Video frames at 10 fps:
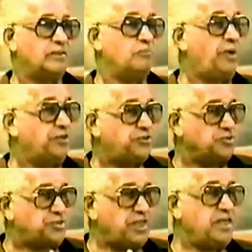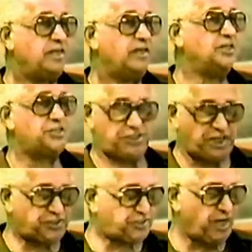But you see, his
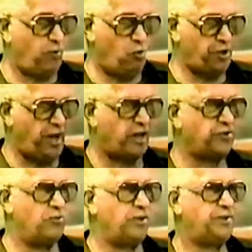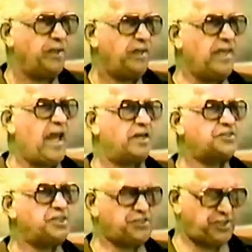sister would not do it. He had
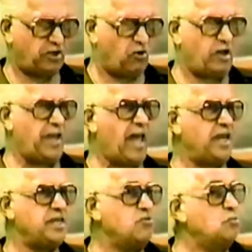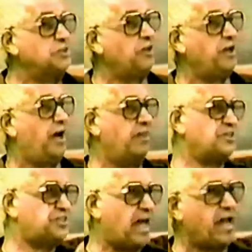a sister called Nanny who was on the
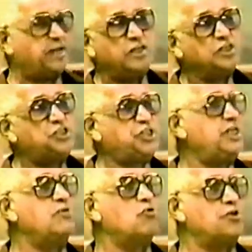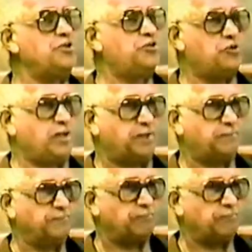other side. She wouldn't do it.